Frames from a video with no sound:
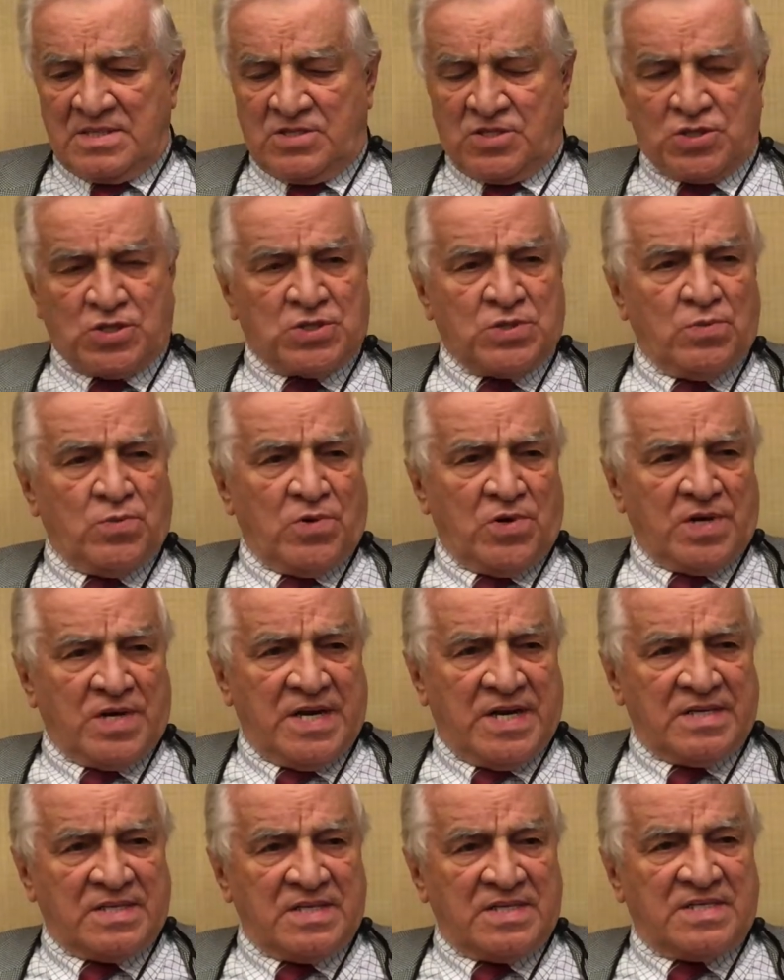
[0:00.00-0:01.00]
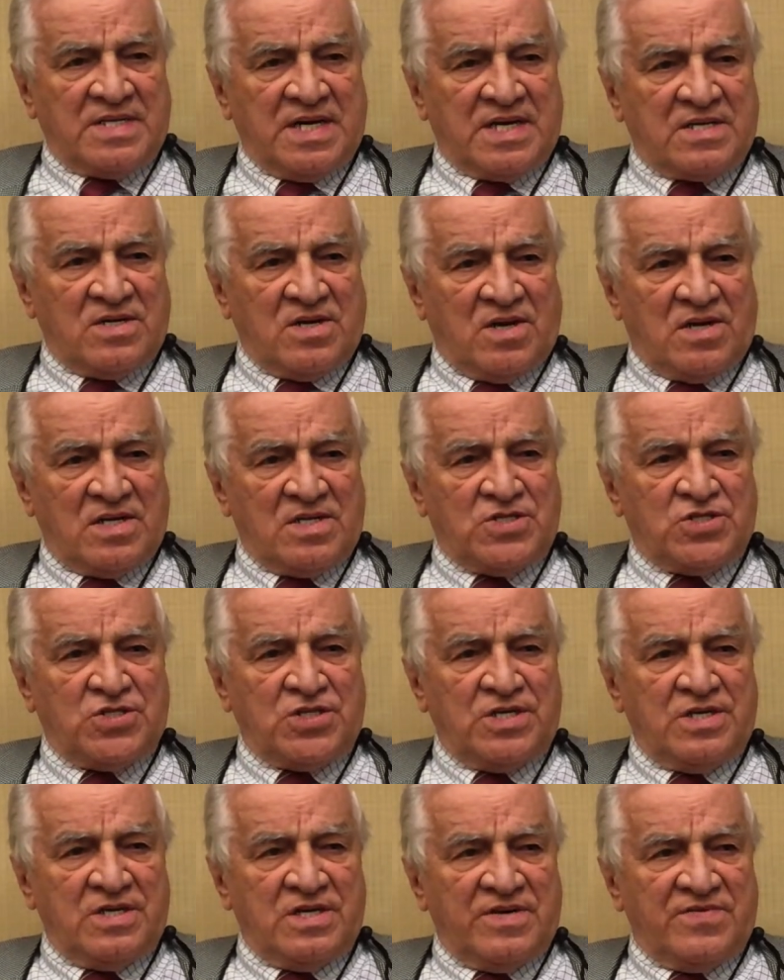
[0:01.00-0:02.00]
just to work out the
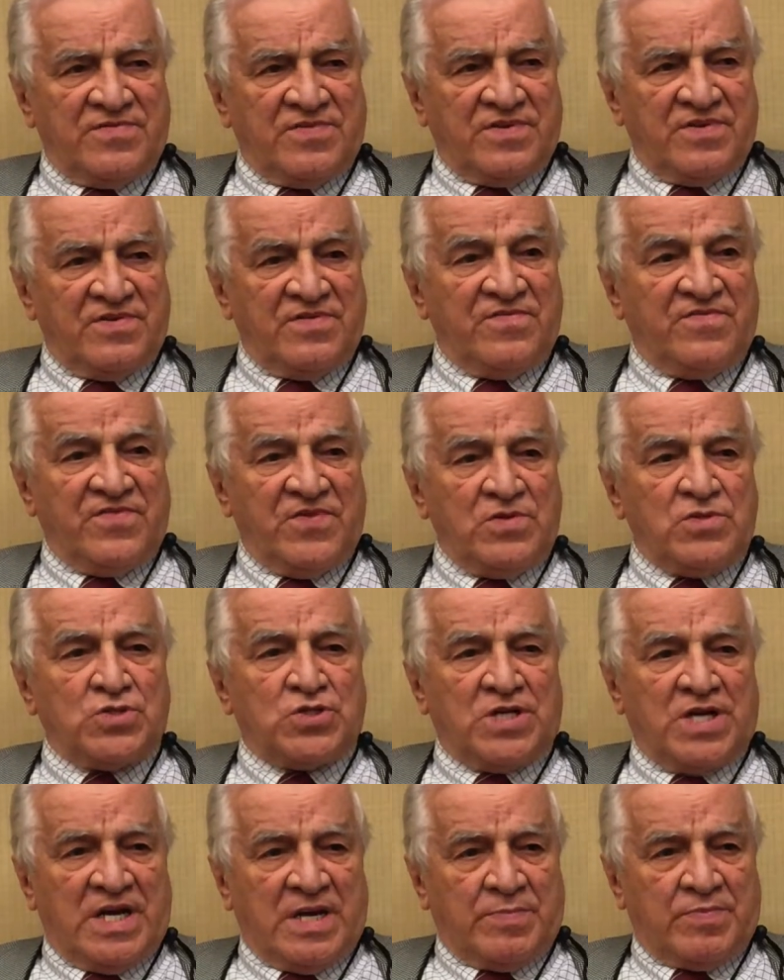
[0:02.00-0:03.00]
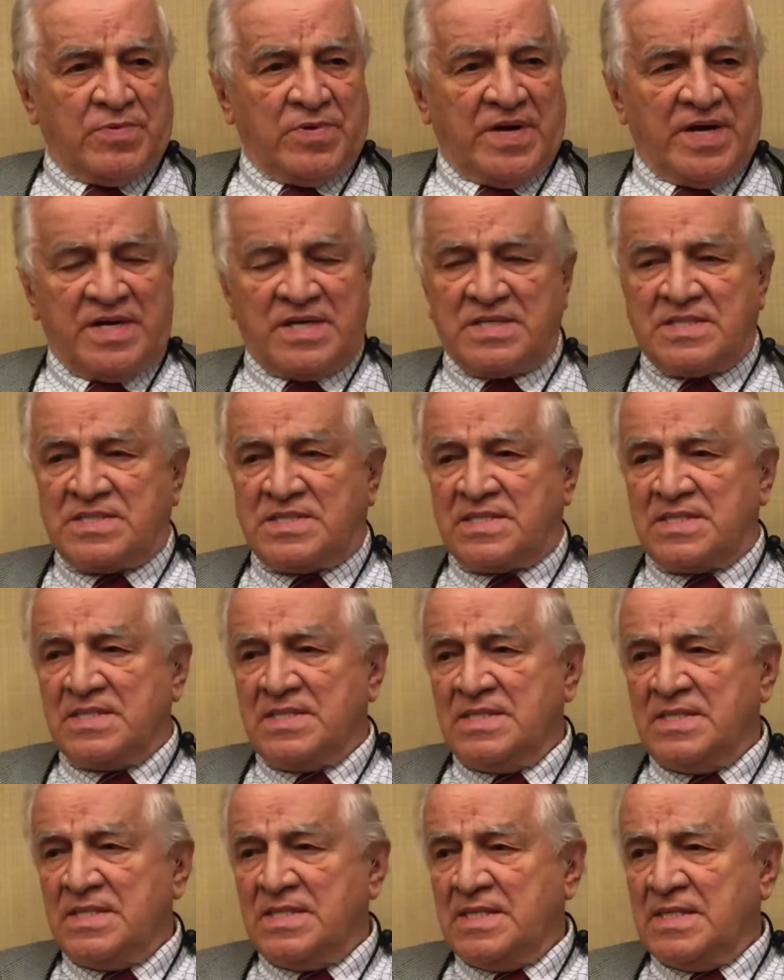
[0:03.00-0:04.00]
technology of the infusion apparatus
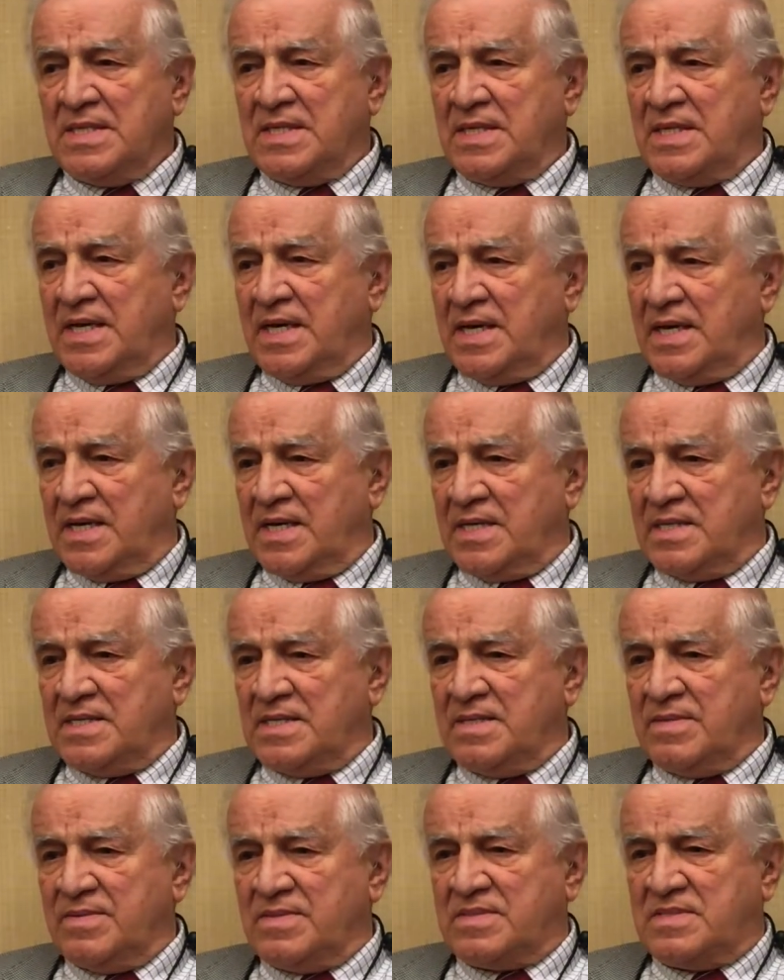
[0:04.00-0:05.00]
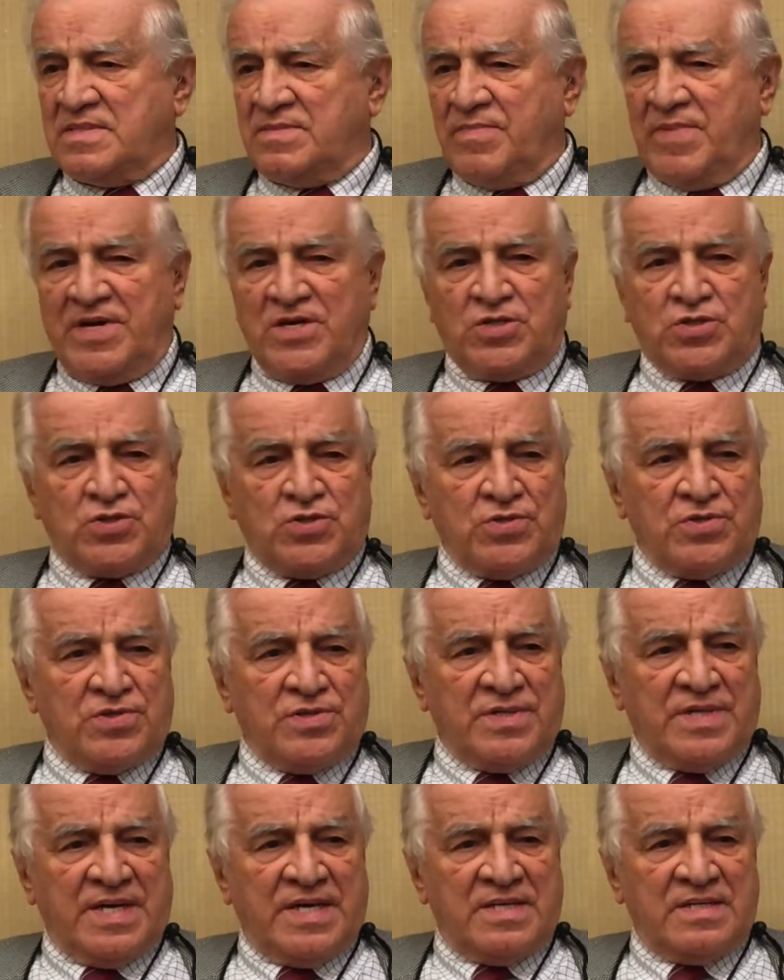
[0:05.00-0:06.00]
and to make
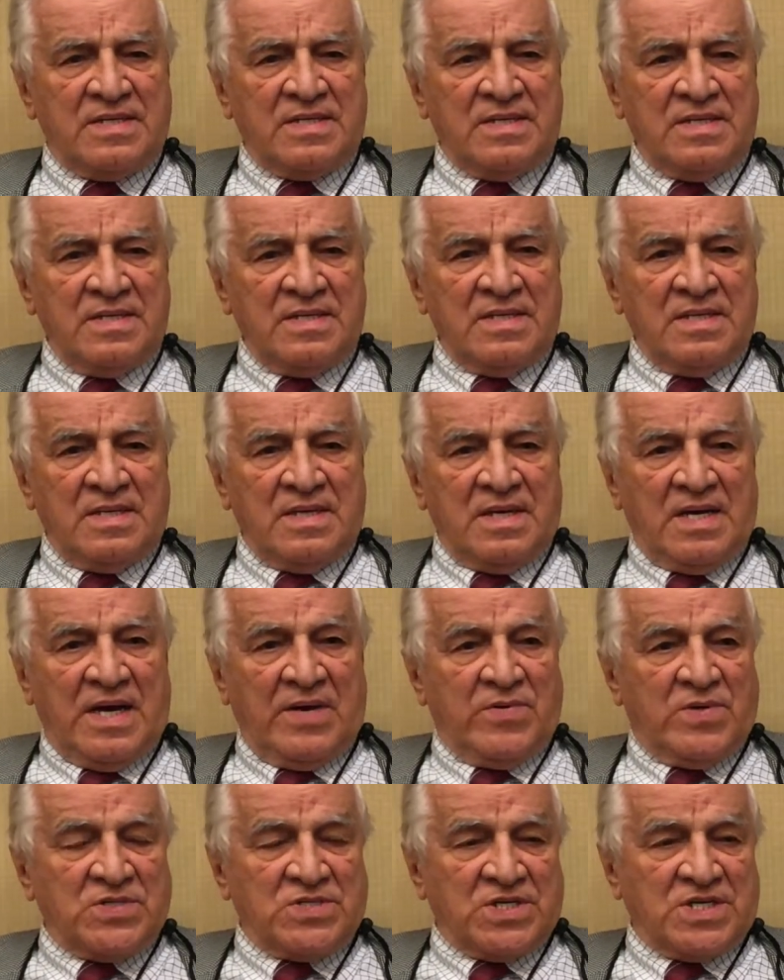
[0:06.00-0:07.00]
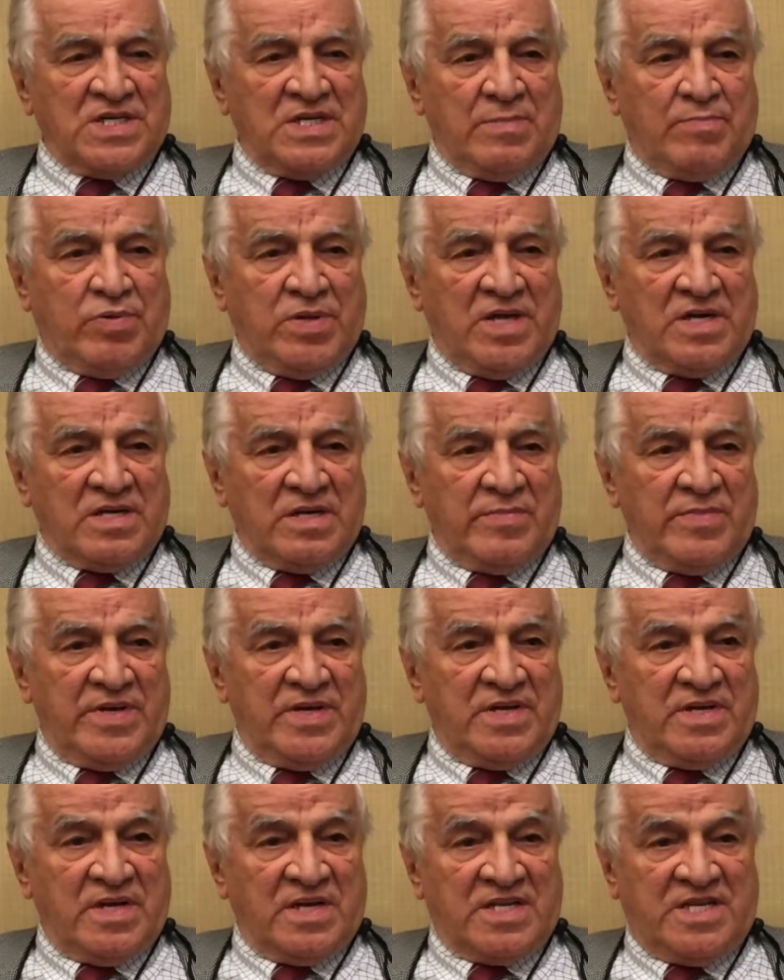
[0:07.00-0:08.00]
sure that I wasn't going to plug them
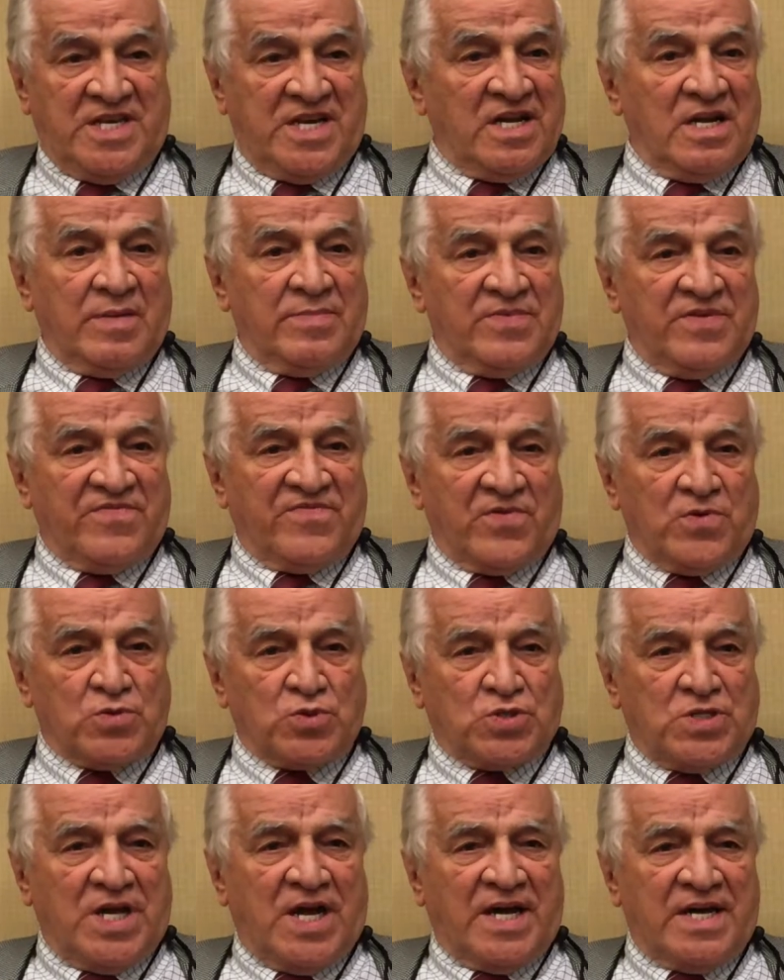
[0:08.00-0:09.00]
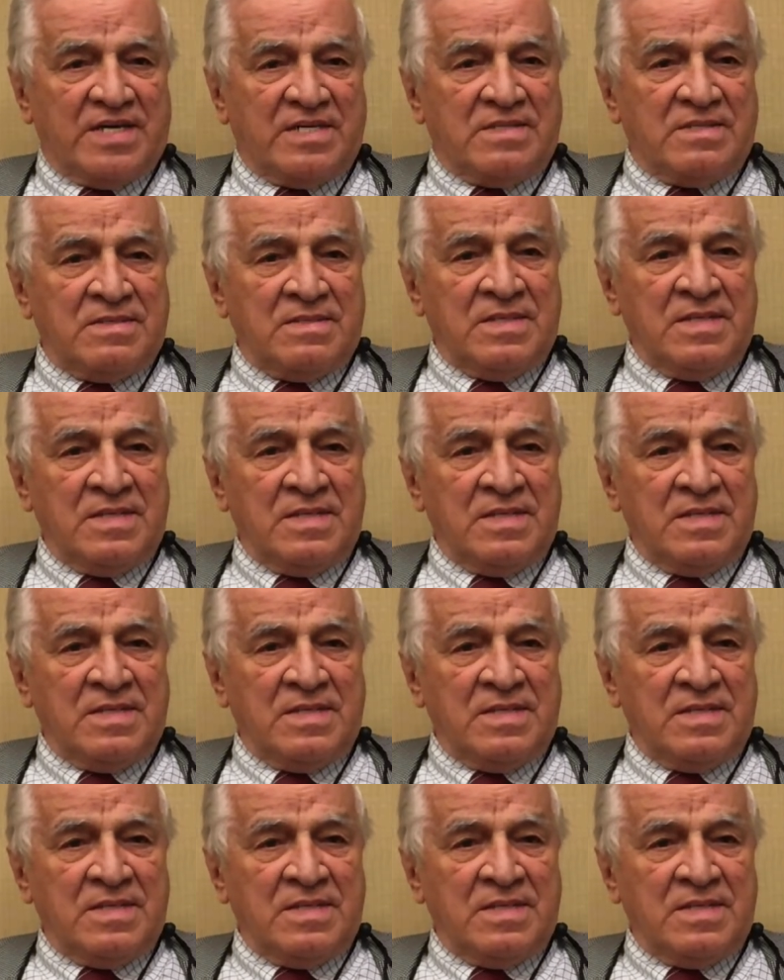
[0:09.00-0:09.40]
in and kill them the first night.